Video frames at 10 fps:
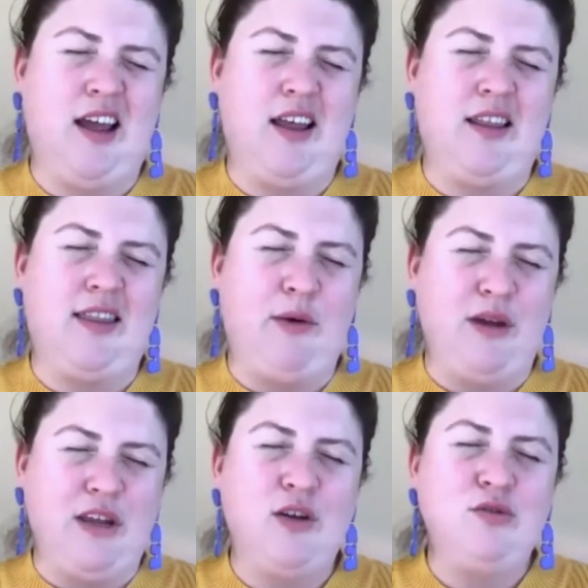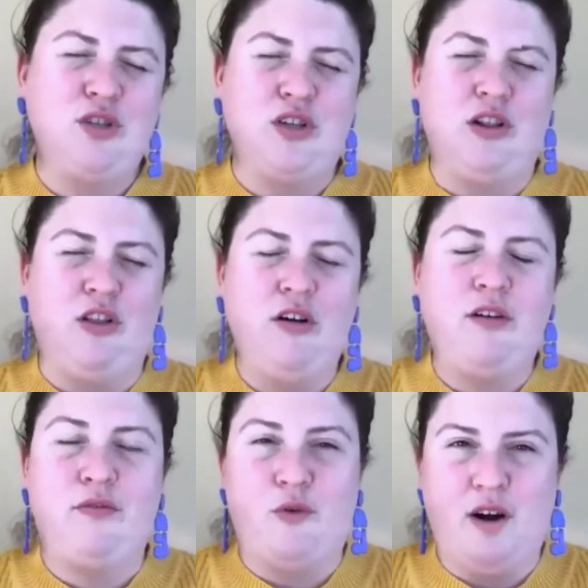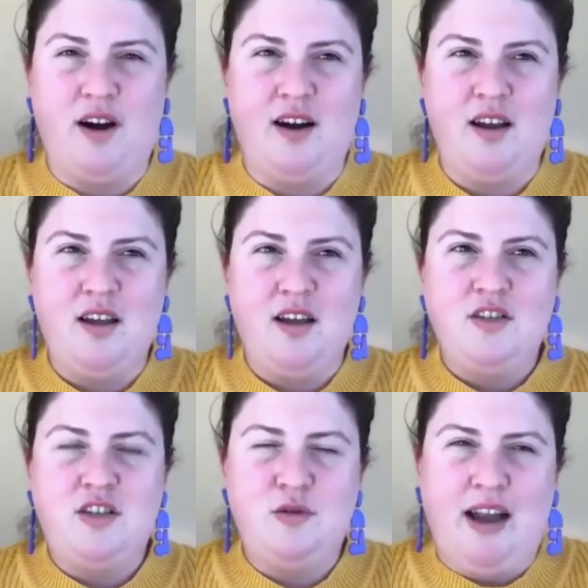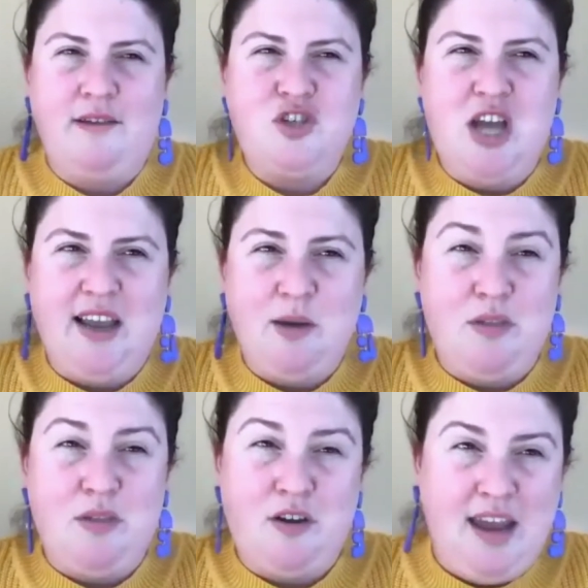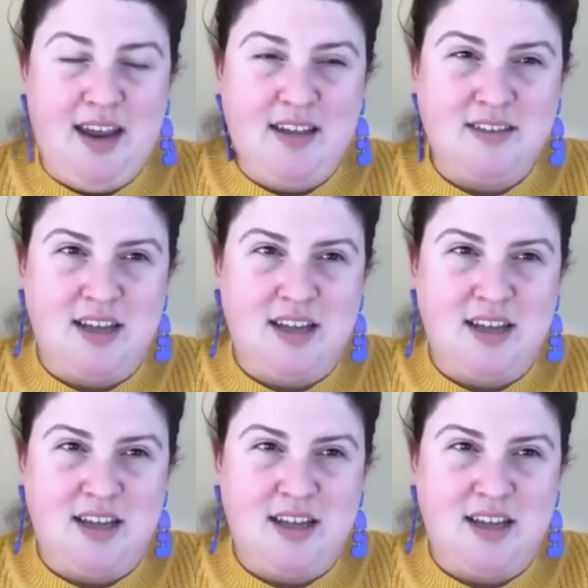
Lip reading: that we usually look for to kind of check in with our kids.